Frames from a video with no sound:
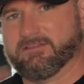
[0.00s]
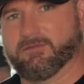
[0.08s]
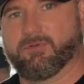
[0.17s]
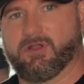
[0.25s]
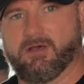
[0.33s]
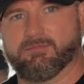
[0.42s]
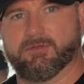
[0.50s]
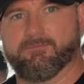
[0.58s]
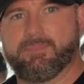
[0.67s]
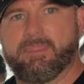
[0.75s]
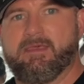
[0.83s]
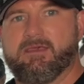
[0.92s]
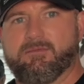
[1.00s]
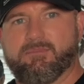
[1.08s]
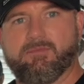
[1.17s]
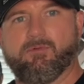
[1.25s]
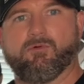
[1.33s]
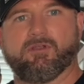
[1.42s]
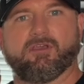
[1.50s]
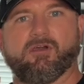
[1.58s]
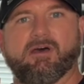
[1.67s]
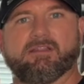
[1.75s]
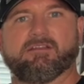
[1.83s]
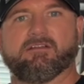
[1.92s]
the problem. People want to go
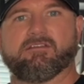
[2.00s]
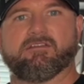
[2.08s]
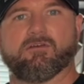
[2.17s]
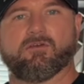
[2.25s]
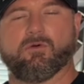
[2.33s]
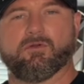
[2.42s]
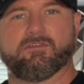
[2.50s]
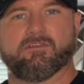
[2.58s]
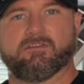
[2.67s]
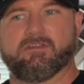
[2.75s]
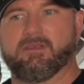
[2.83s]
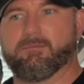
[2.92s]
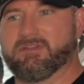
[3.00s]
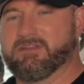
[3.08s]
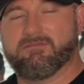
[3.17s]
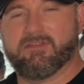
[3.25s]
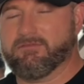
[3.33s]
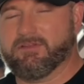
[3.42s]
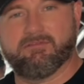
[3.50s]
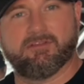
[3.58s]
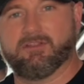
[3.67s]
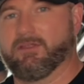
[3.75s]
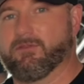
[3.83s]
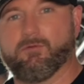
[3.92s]
out there and sell courses, but they've never even
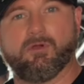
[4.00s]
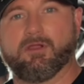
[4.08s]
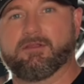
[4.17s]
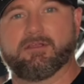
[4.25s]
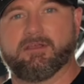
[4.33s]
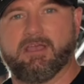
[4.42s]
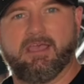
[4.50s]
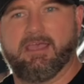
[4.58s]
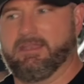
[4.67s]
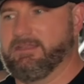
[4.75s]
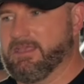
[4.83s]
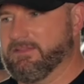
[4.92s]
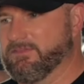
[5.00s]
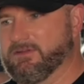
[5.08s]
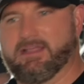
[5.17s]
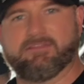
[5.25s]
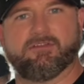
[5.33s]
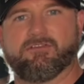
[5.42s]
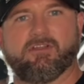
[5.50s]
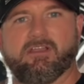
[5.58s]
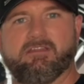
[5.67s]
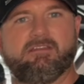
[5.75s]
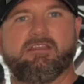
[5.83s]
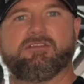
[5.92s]
done the work. And yet they're out there trying
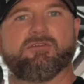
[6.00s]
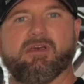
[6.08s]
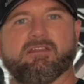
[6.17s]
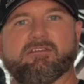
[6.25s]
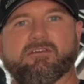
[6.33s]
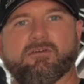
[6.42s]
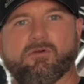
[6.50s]
to teach you how to sell